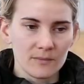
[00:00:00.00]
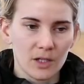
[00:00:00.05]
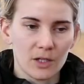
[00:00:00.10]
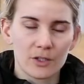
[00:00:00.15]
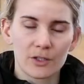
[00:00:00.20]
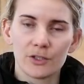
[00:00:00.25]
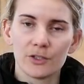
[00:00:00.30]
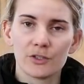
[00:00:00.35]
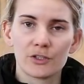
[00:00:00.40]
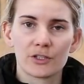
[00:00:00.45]

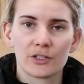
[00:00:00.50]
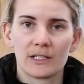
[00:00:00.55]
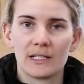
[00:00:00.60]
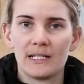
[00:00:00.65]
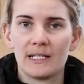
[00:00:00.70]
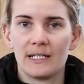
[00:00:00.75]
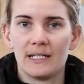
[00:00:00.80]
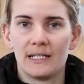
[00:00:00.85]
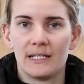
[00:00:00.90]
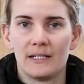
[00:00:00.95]
are
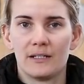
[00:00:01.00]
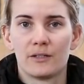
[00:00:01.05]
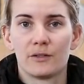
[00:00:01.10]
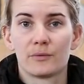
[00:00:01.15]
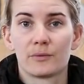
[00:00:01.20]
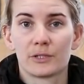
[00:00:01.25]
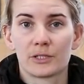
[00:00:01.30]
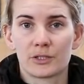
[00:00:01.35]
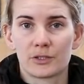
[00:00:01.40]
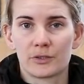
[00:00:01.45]
usually in
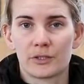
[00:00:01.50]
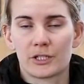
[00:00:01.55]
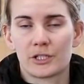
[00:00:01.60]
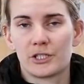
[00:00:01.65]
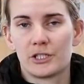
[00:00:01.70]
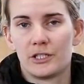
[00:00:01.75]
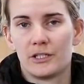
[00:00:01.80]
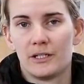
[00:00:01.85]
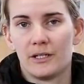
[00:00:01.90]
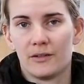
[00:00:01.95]

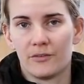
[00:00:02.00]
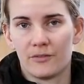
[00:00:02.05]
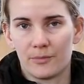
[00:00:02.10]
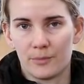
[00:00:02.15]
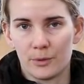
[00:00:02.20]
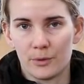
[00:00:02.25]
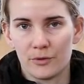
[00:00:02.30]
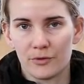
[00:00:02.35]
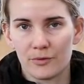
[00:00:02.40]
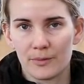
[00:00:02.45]
restriction of
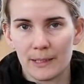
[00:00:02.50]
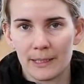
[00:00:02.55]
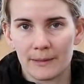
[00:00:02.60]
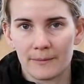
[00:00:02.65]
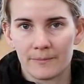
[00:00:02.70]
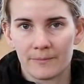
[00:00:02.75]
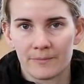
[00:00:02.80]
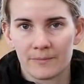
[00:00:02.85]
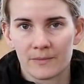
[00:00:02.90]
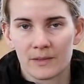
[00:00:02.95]
movement.
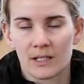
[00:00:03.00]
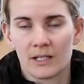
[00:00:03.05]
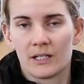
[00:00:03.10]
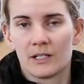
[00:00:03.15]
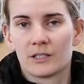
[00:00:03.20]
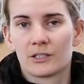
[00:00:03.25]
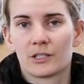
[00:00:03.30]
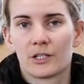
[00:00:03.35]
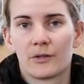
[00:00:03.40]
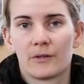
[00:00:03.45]

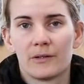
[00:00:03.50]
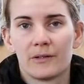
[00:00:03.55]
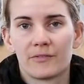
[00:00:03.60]
So